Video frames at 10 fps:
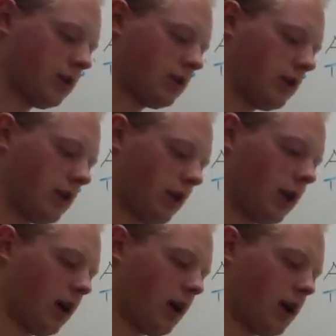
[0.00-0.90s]

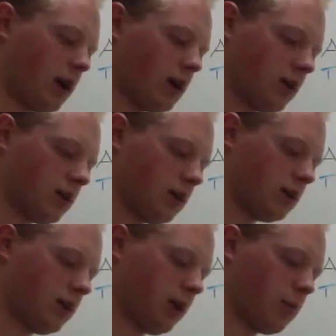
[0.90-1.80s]
DNA A,
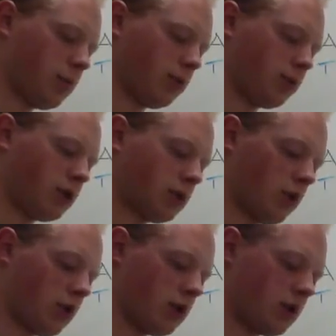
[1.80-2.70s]
DNA polymerase
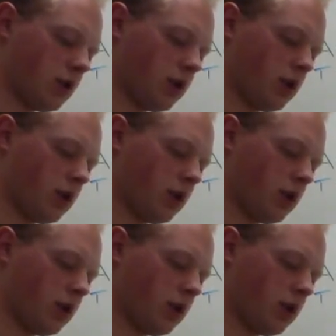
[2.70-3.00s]
1,